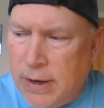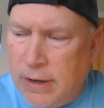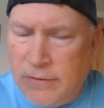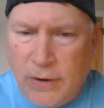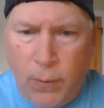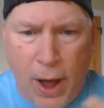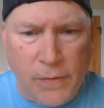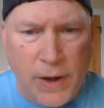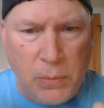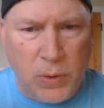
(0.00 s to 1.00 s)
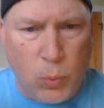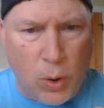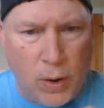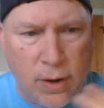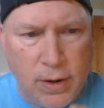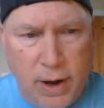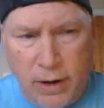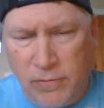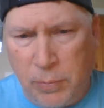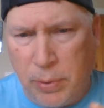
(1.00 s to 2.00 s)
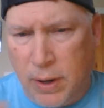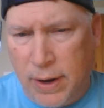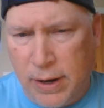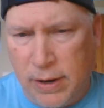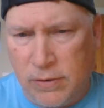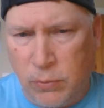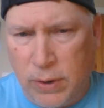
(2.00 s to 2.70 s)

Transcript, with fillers: And so how that would work, kind of applying it